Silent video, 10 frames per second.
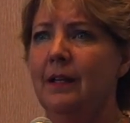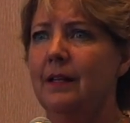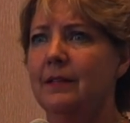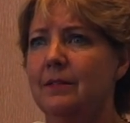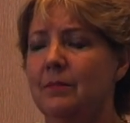
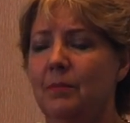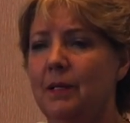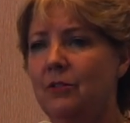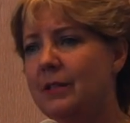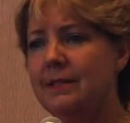it's
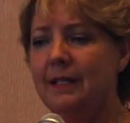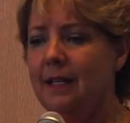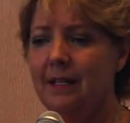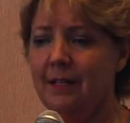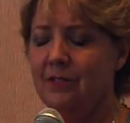been
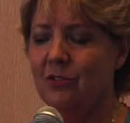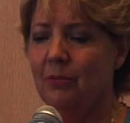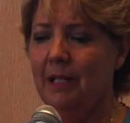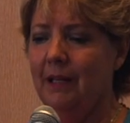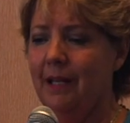translated in
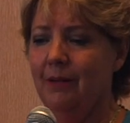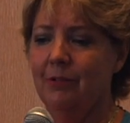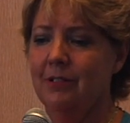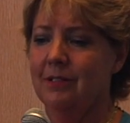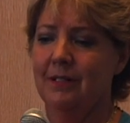so many
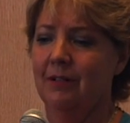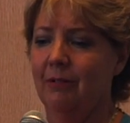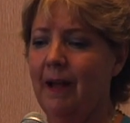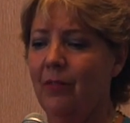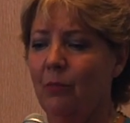languages and
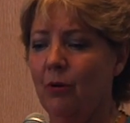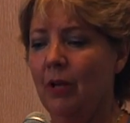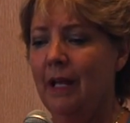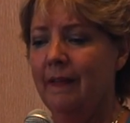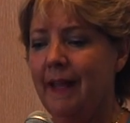around the world.